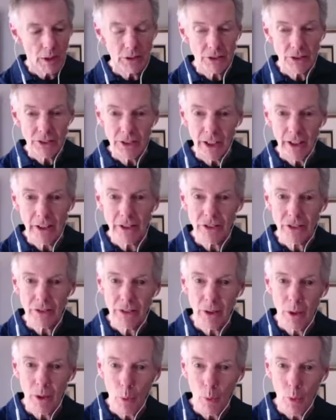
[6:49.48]
Tell us
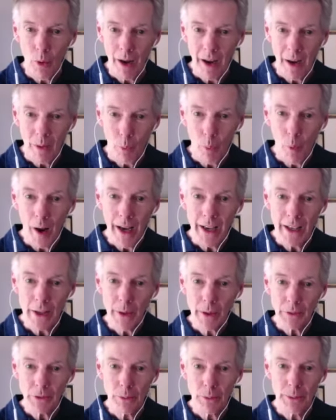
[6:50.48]
why you
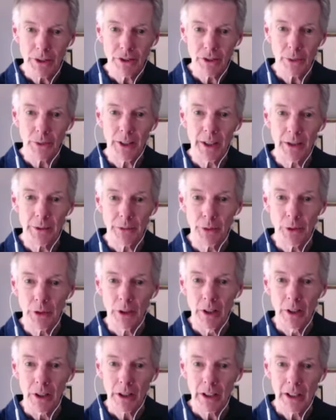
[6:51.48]
have to be so careful
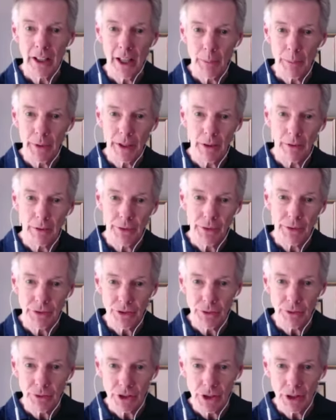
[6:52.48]
clamping a
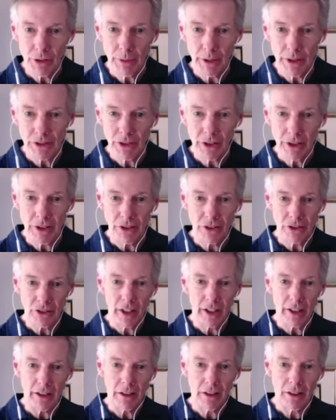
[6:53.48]
chin rest on the
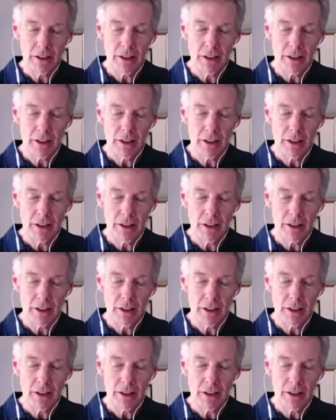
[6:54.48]
side.